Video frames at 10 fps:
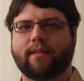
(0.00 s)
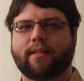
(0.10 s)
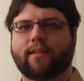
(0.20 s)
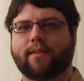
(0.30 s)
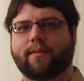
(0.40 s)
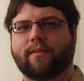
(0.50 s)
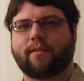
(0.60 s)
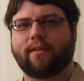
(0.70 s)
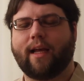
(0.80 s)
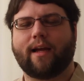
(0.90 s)

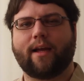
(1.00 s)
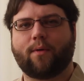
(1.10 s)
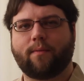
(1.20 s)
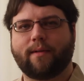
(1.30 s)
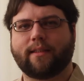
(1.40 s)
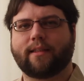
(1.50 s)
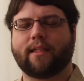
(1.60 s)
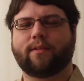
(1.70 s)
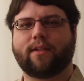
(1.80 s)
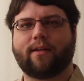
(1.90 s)
So, yeah, I hope this
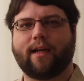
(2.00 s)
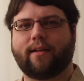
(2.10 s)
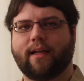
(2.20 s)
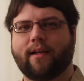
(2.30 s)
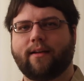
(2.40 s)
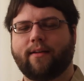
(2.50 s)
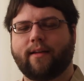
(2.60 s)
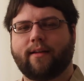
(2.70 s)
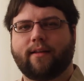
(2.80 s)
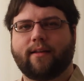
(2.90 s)
gives you an idea.
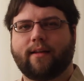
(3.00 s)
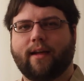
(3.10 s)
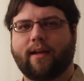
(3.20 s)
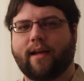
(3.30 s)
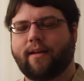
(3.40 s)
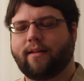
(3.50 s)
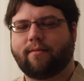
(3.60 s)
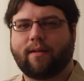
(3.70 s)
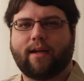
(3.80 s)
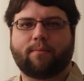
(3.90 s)

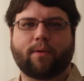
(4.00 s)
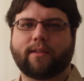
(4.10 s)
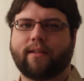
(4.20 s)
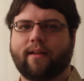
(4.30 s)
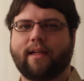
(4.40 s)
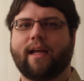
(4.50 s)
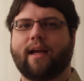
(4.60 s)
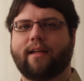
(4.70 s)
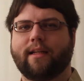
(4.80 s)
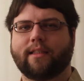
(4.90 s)
Again, personally,
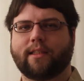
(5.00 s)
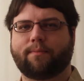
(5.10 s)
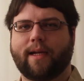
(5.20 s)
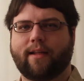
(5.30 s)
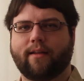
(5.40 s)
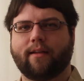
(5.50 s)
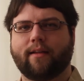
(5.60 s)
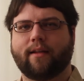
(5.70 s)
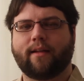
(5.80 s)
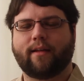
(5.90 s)
I did
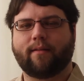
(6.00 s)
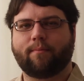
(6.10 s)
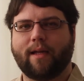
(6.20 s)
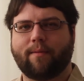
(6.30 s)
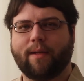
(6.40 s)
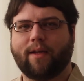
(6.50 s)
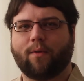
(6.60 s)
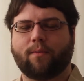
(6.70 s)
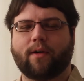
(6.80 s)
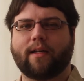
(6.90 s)
spend maybe
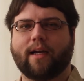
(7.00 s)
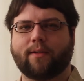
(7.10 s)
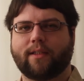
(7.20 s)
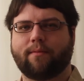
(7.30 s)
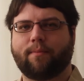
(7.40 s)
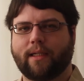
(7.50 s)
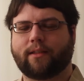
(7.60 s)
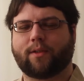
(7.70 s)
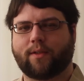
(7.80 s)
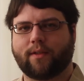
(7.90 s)
over 1,000
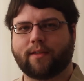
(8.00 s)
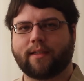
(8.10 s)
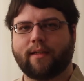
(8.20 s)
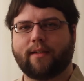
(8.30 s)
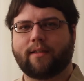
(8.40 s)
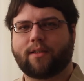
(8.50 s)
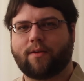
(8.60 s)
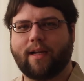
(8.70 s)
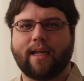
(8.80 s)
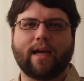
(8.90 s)
pictures
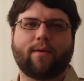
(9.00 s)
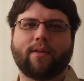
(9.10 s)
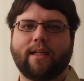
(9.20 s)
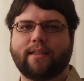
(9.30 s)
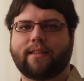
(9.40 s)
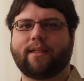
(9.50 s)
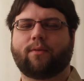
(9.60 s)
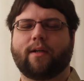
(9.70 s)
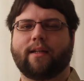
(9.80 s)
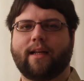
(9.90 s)
trying out these
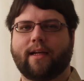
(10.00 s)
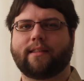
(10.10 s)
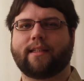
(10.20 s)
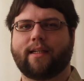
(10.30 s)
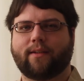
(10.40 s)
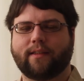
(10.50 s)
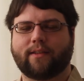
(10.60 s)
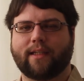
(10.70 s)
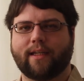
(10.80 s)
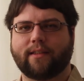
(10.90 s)
different tests and
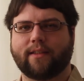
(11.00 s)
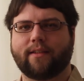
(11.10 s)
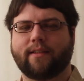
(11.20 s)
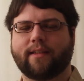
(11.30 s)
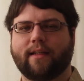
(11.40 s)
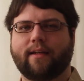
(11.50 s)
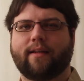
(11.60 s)
exercises.